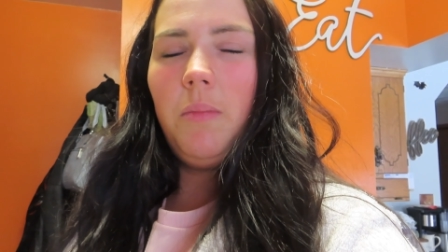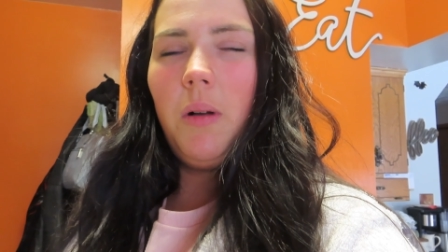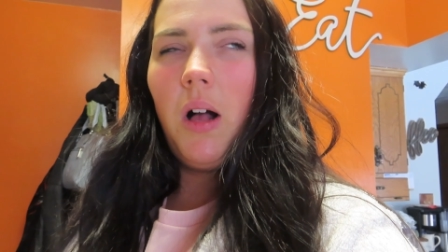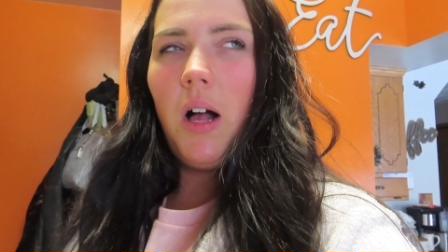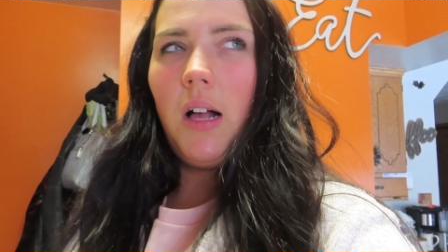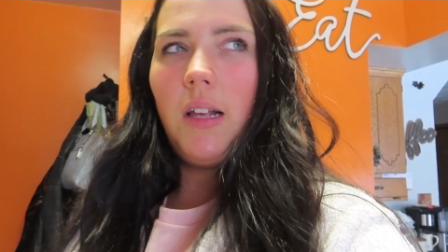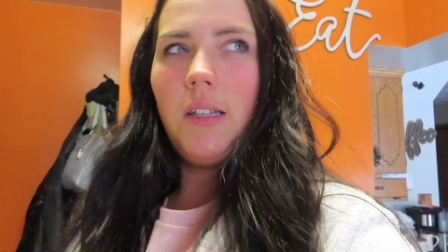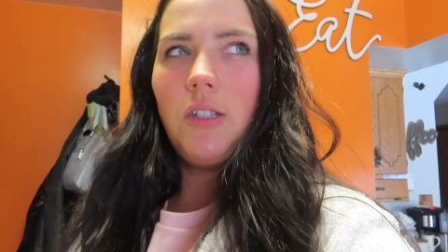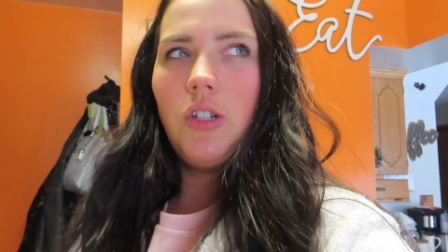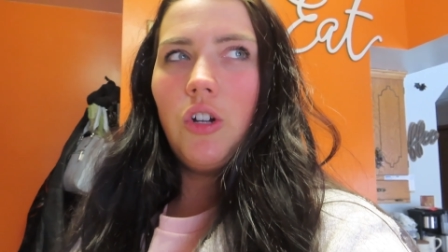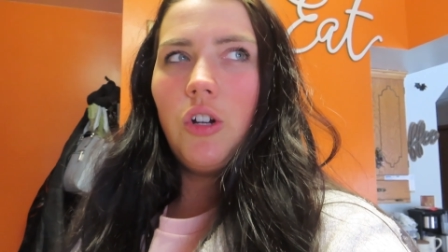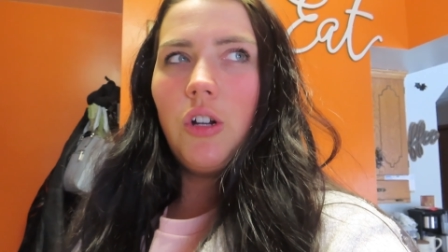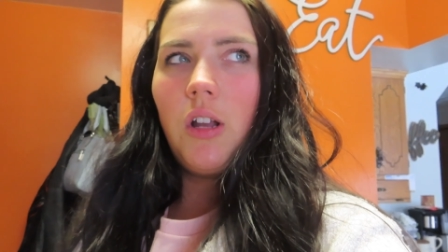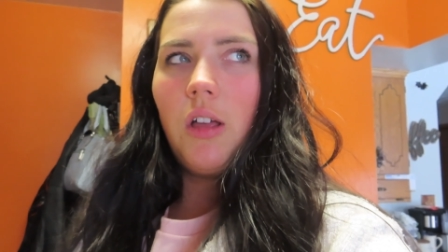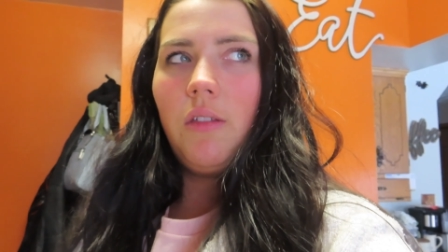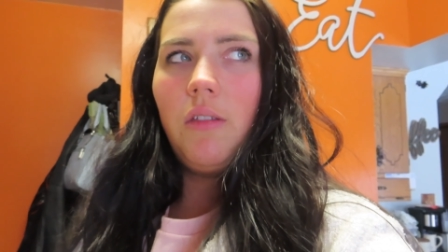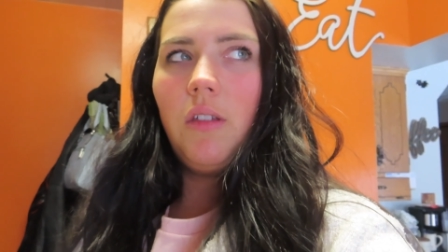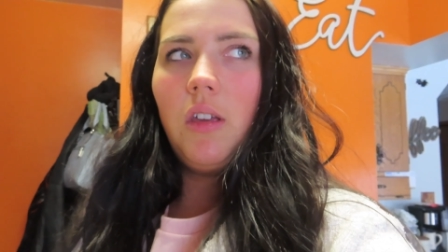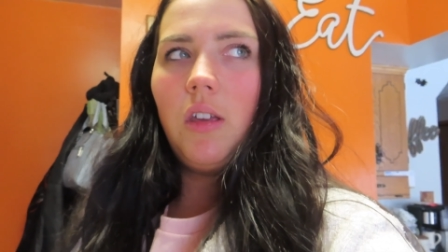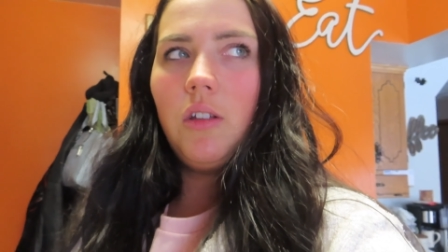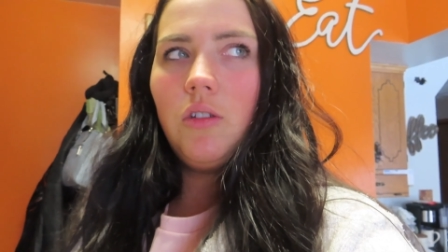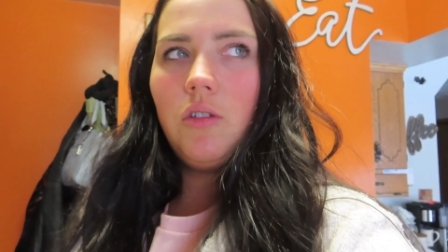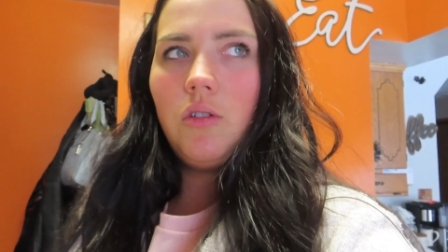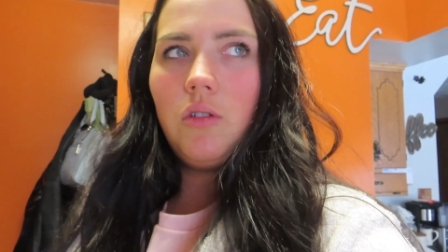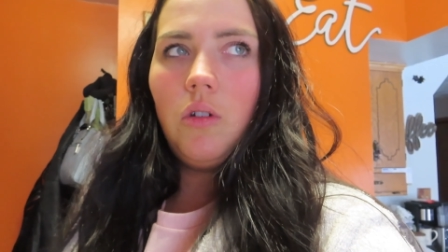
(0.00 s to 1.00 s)
pasta or
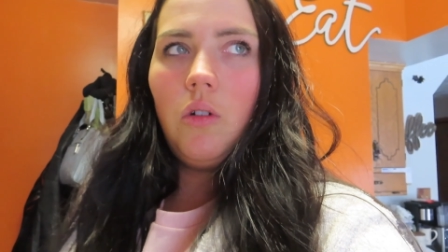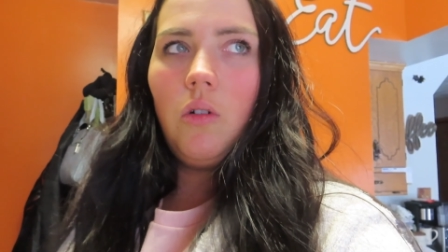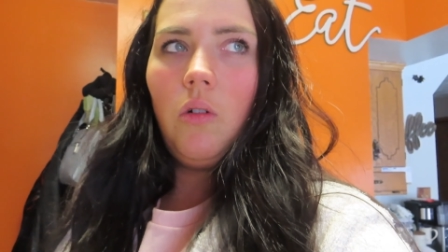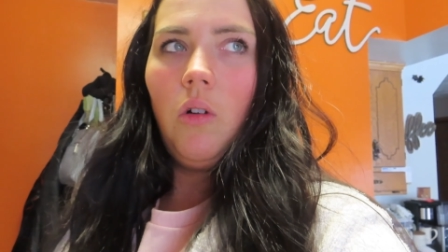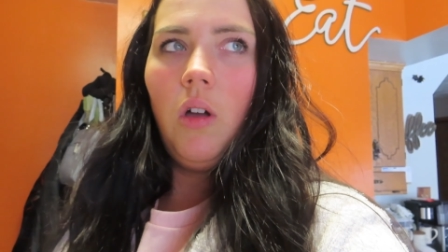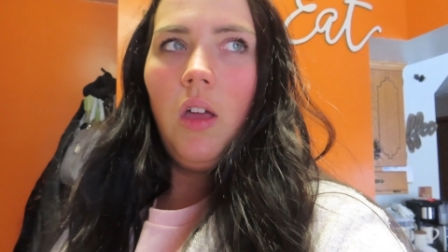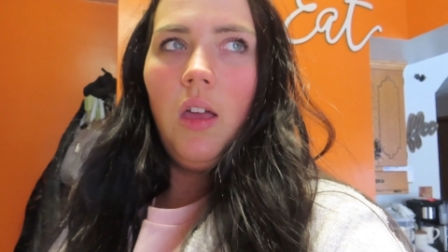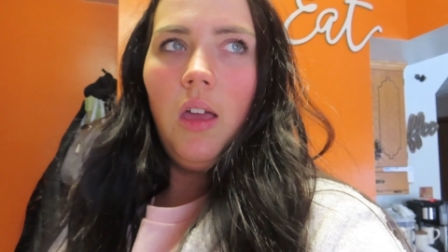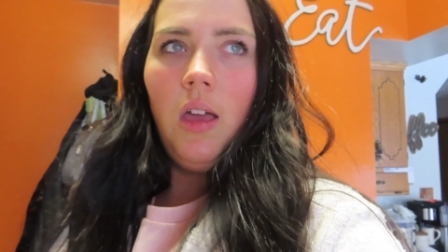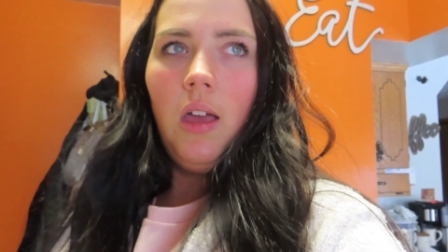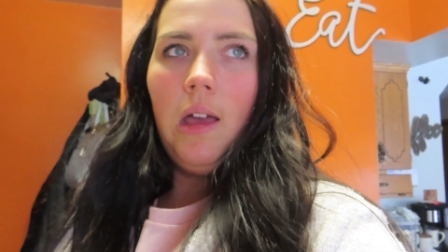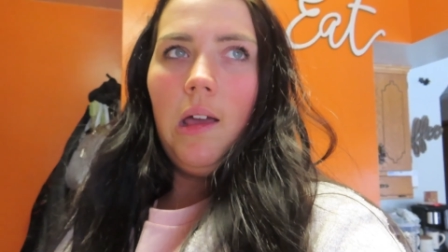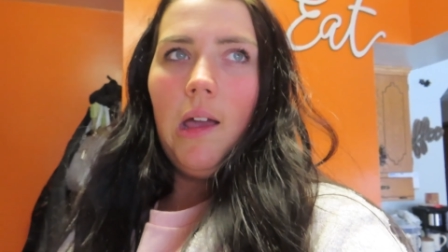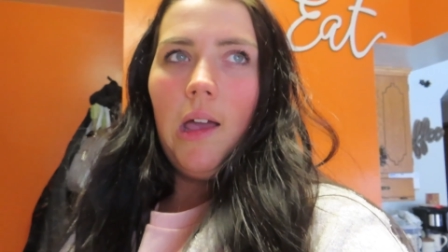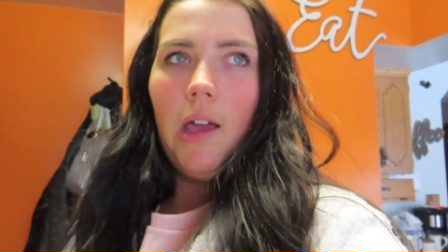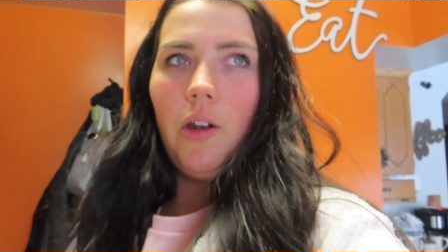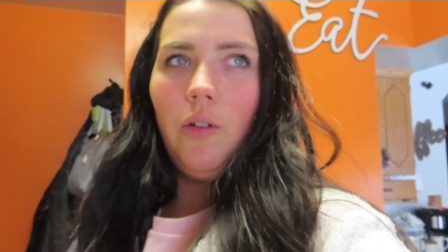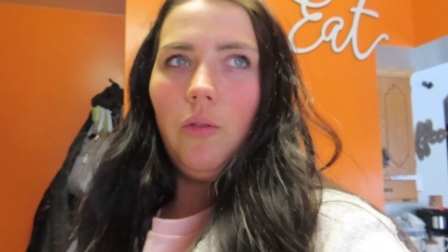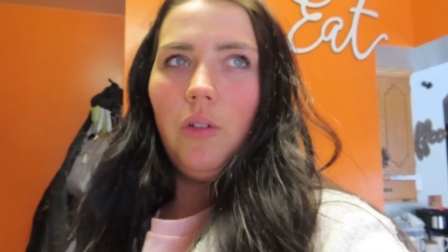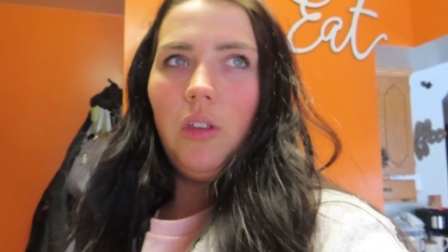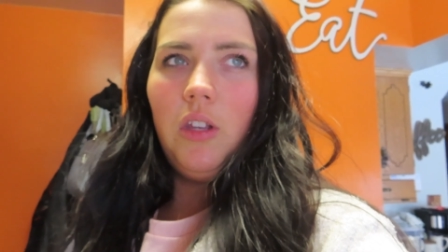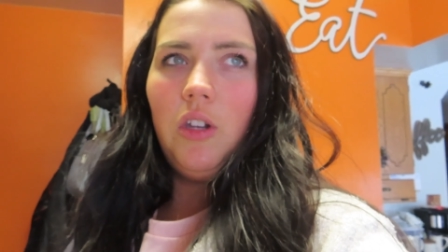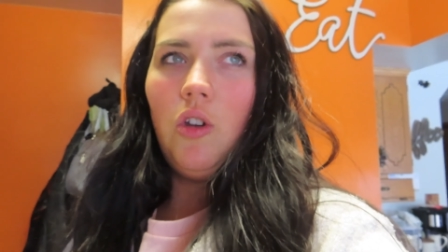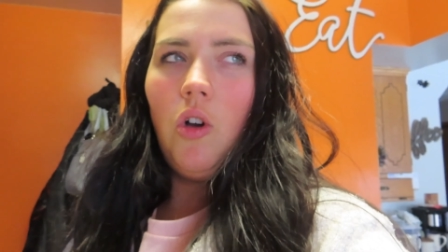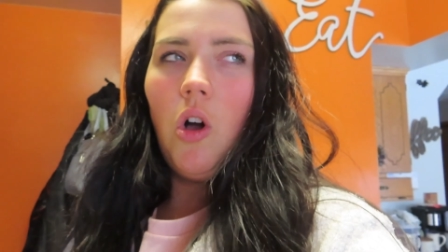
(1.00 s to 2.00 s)
nothing, so I don't
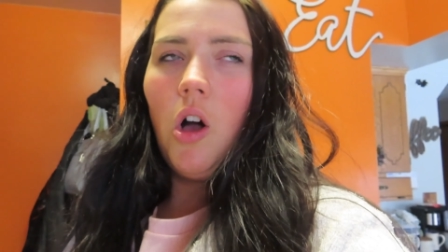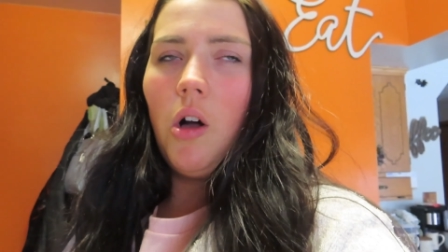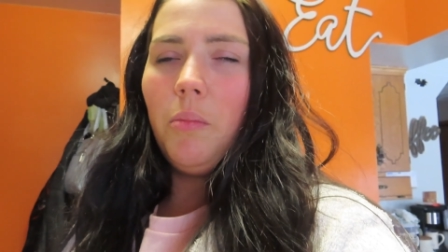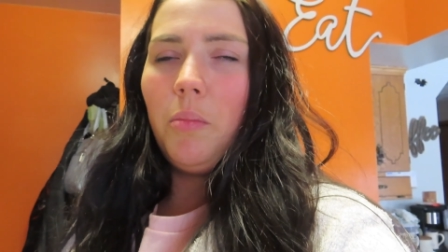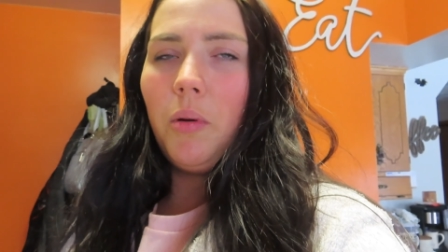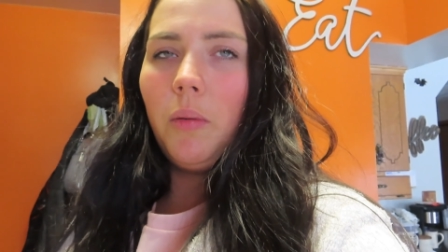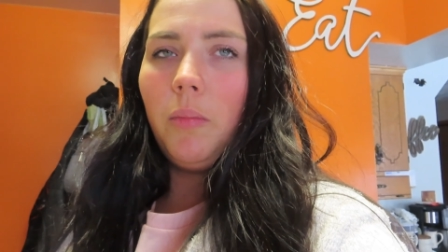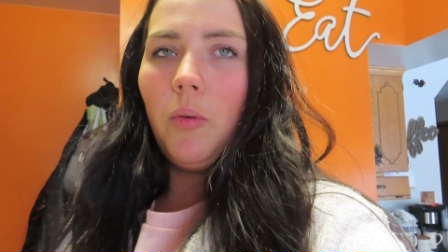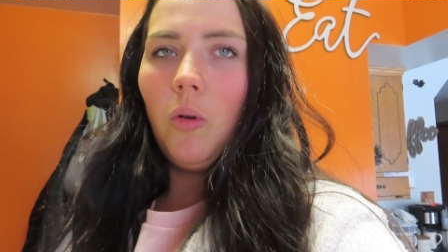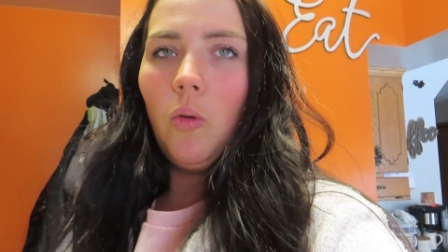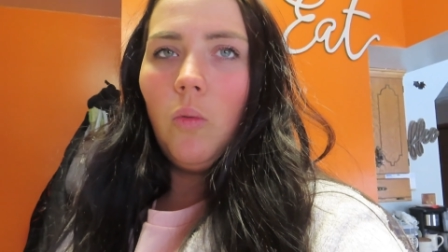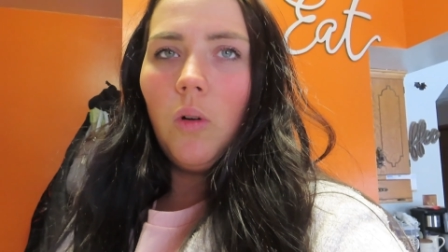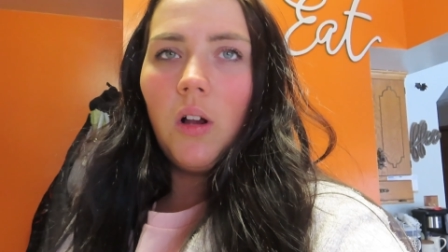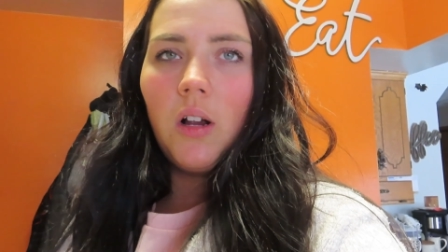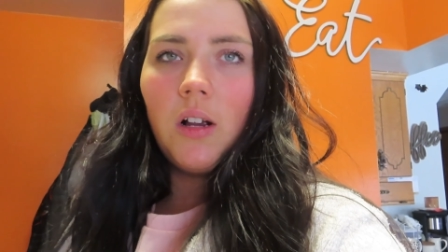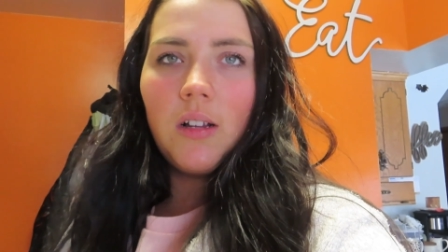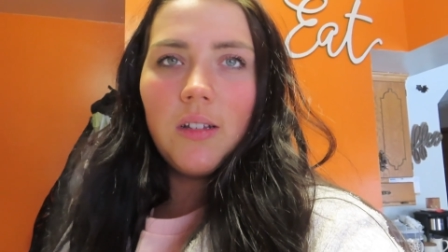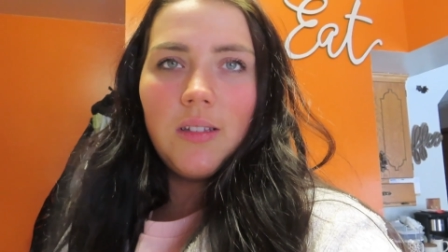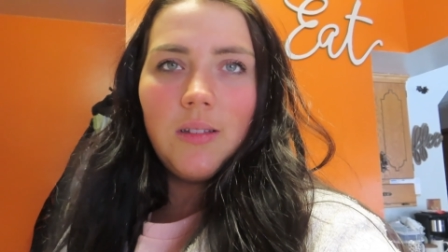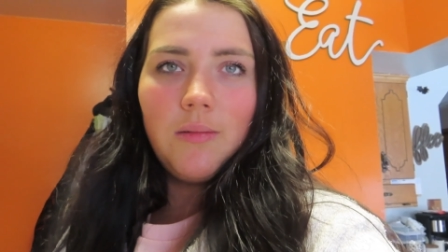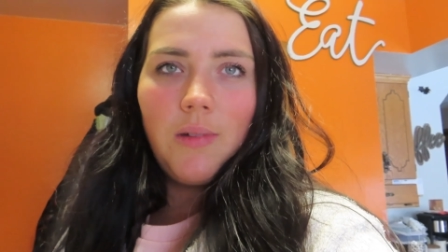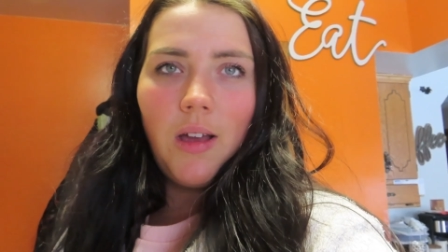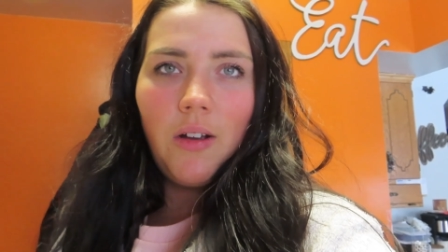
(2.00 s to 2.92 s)
really know how purple works.